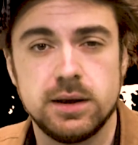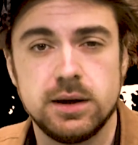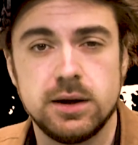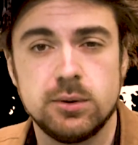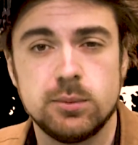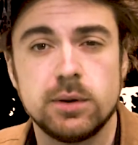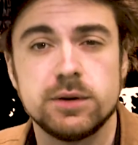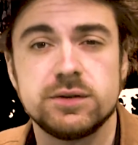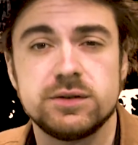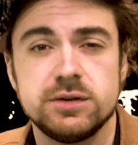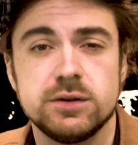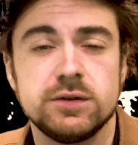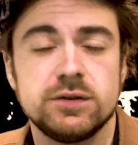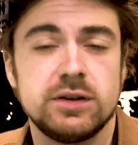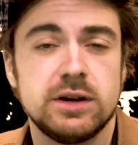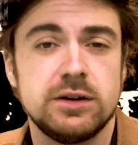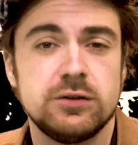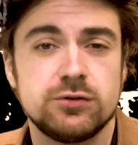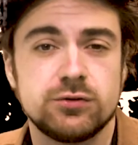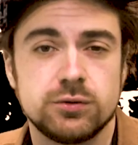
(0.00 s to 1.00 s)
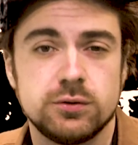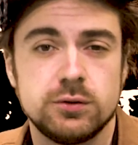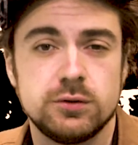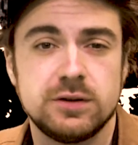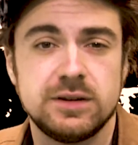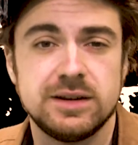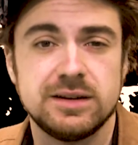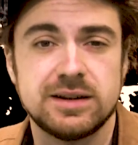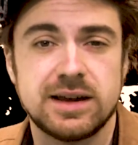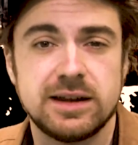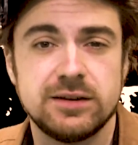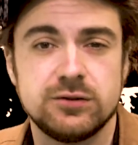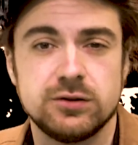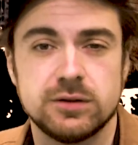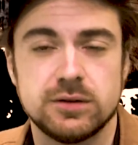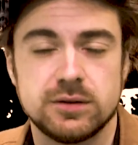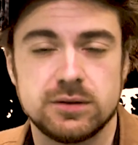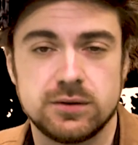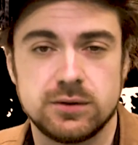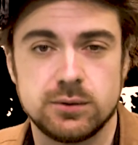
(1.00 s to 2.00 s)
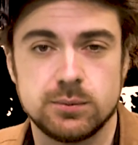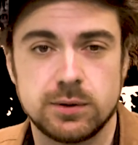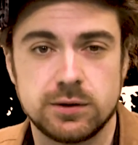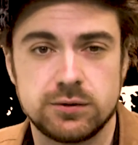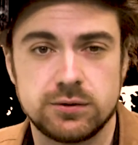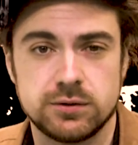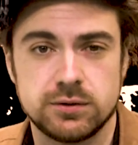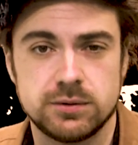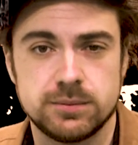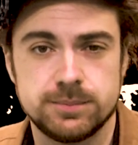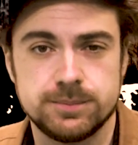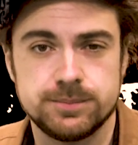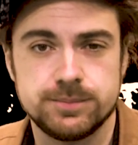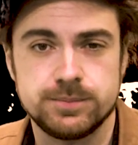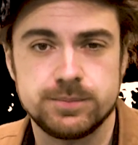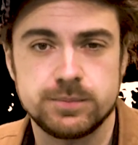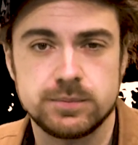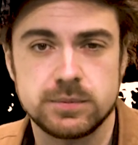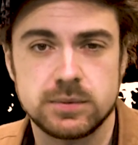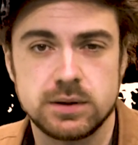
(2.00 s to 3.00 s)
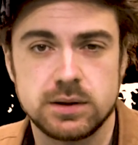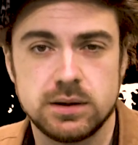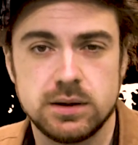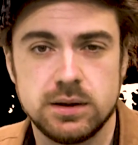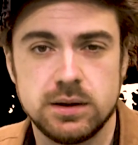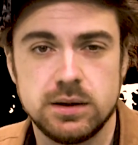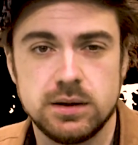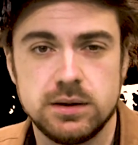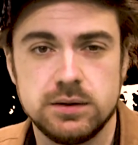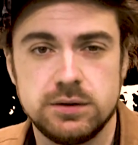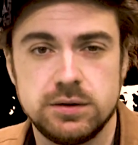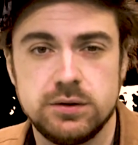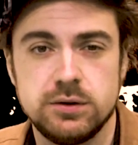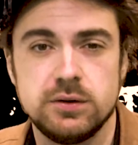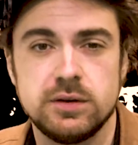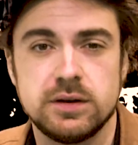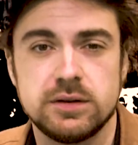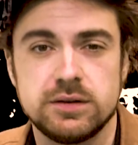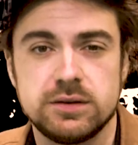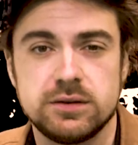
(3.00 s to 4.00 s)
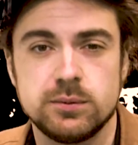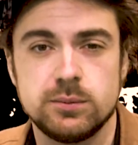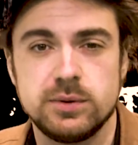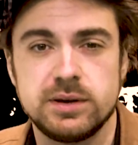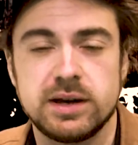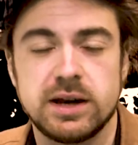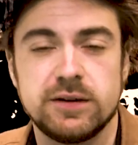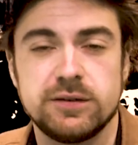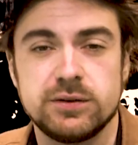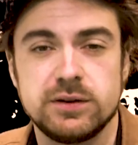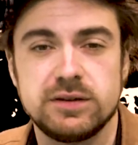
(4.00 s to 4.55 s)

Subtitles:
while still staying true to the intentions of the original. To do this, we carefully